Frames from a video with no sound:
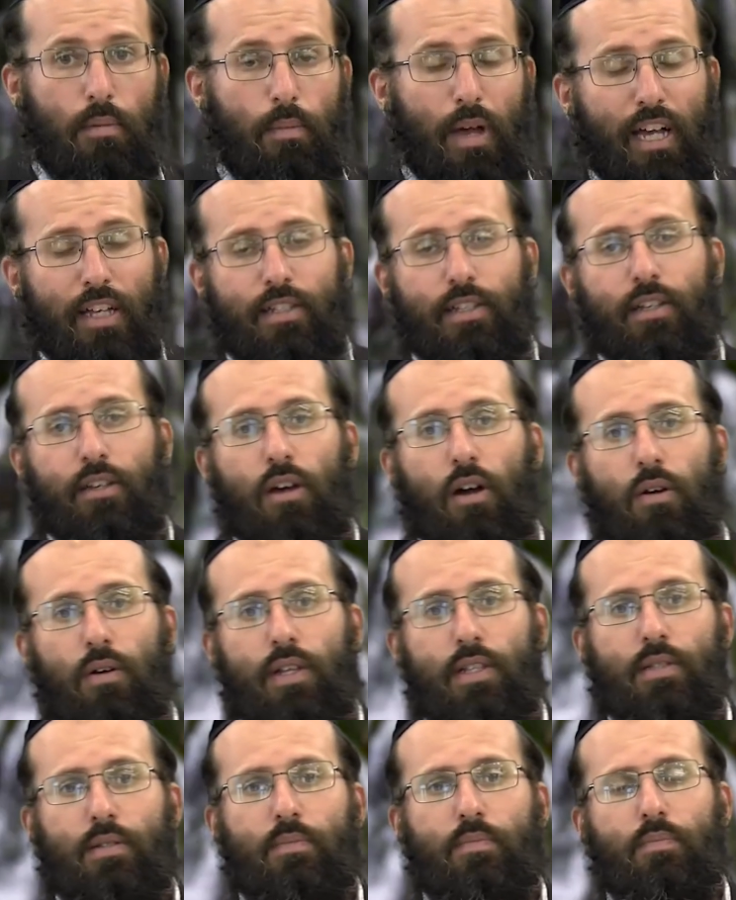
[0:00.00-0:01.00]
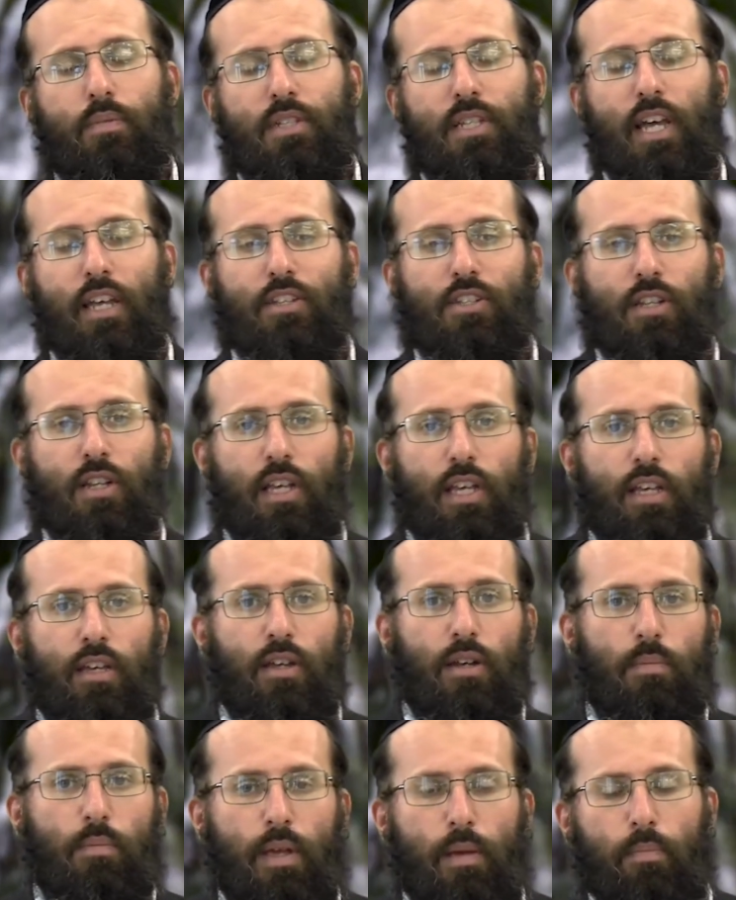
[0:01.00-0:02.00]
Mexico is potentially
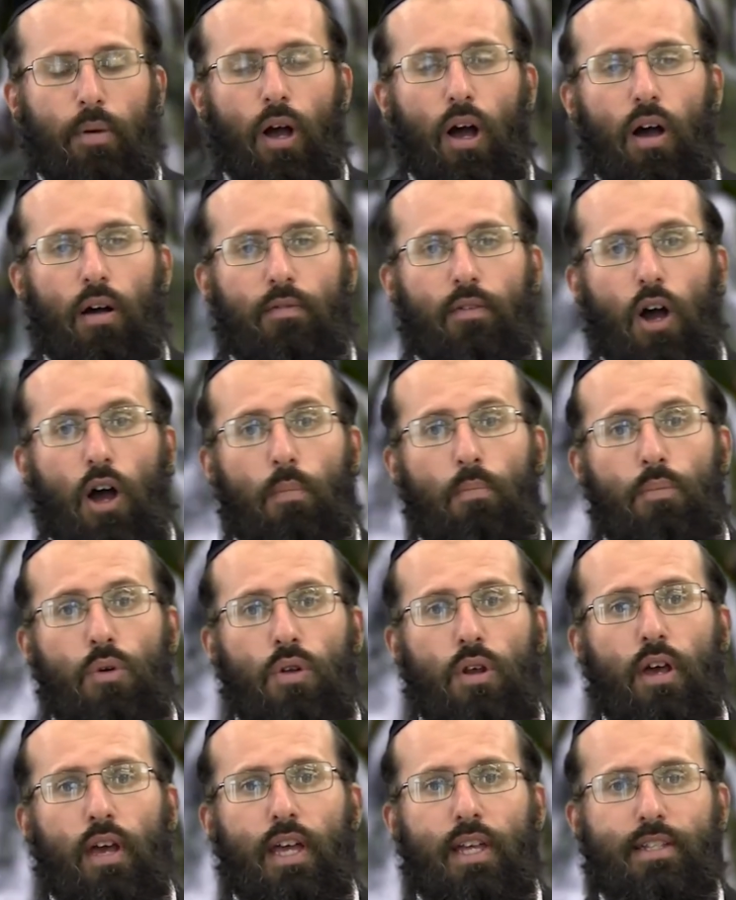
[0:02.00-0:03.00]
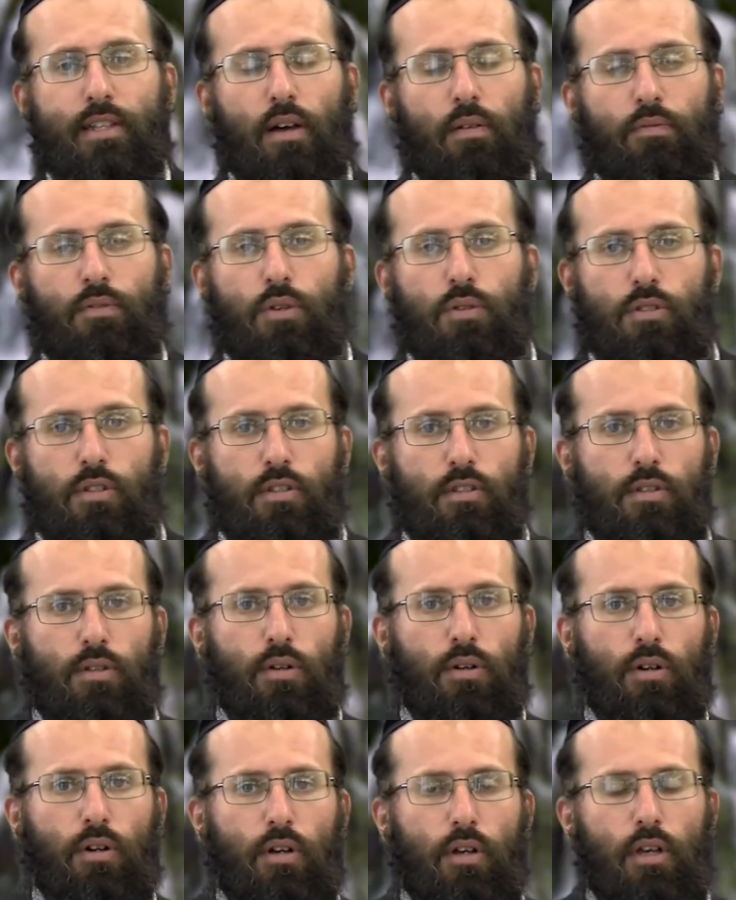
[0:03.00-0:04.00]
going to be part of our Emuna is Our Future
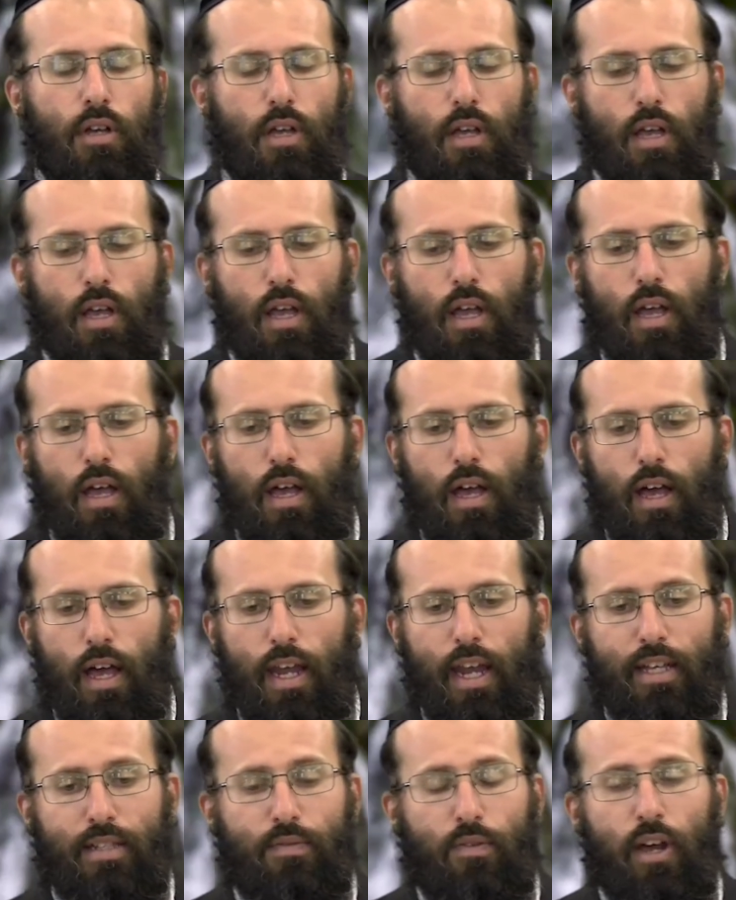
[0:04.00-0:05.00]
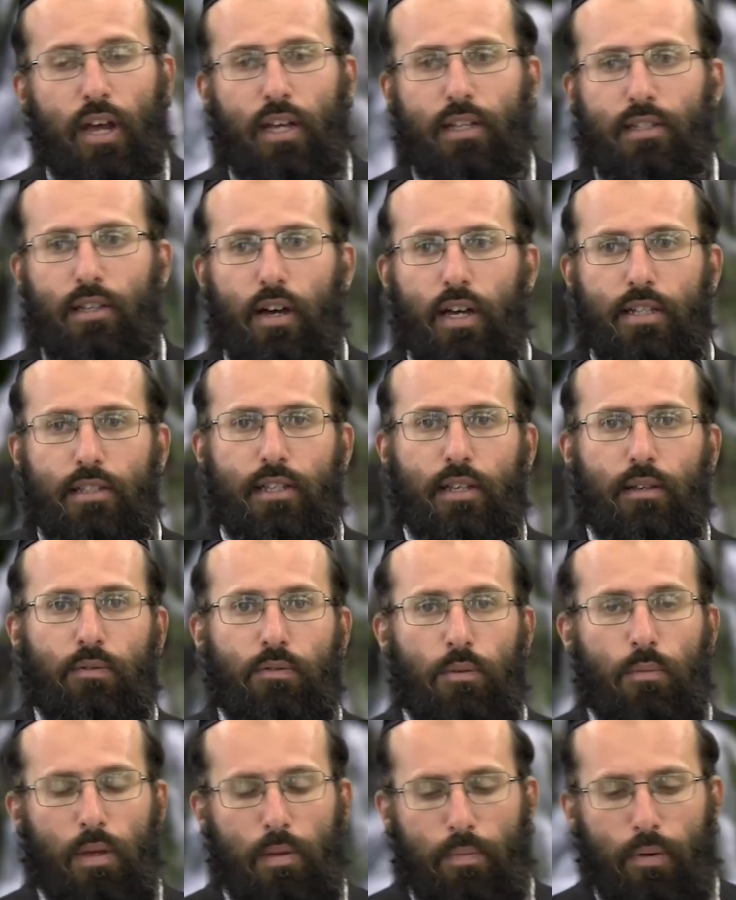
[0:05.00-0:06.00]
tour. And that's very exciting
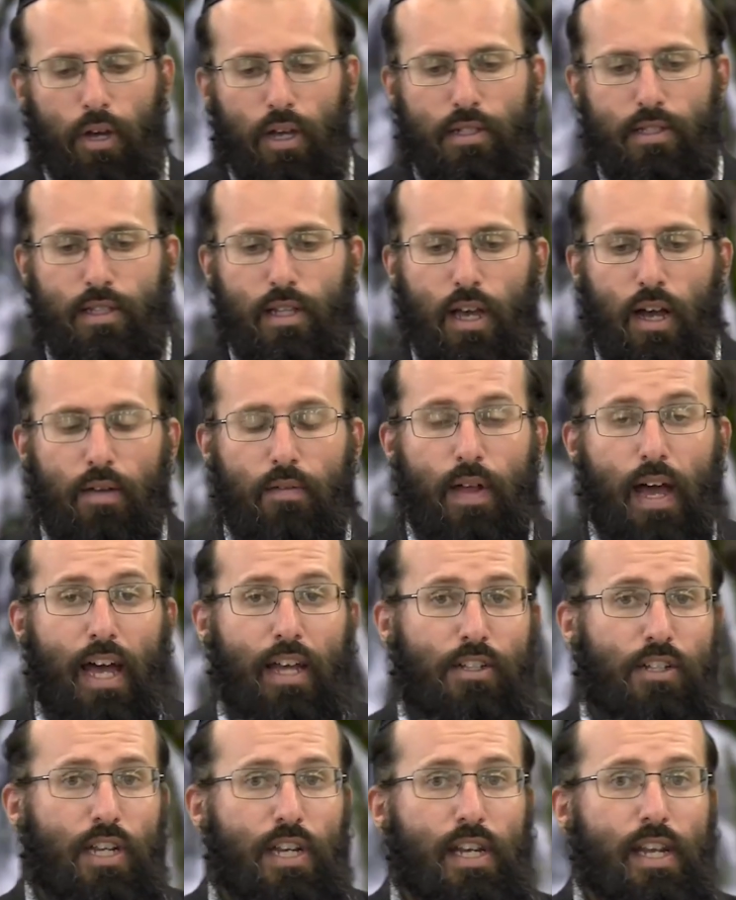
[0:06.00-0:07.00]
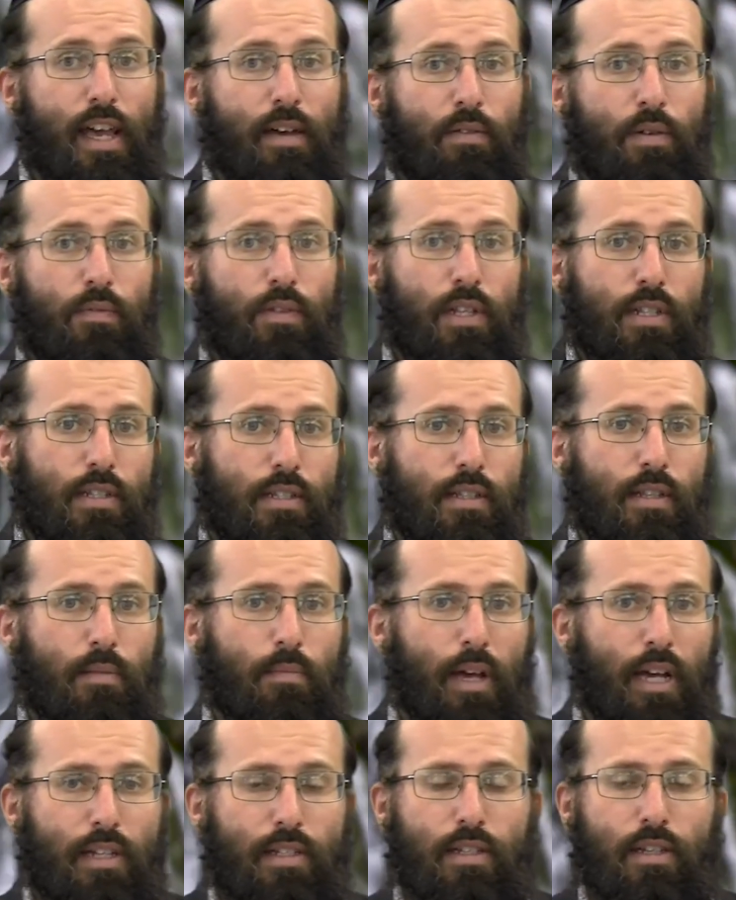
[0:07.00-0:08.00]
for me personally. I've actually never visited
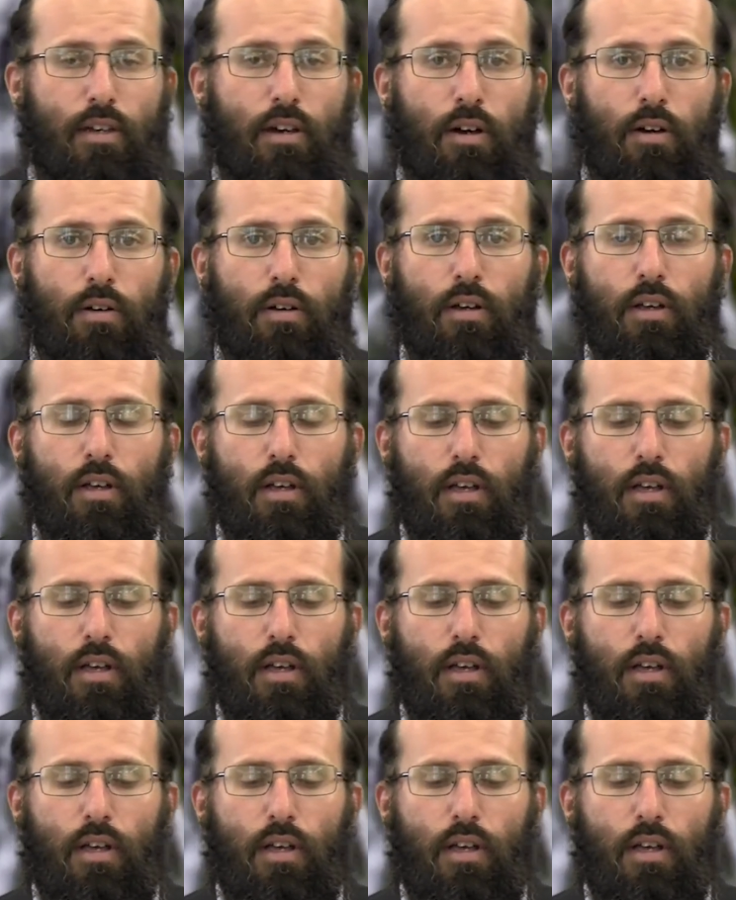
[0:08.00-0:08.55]
Mexico.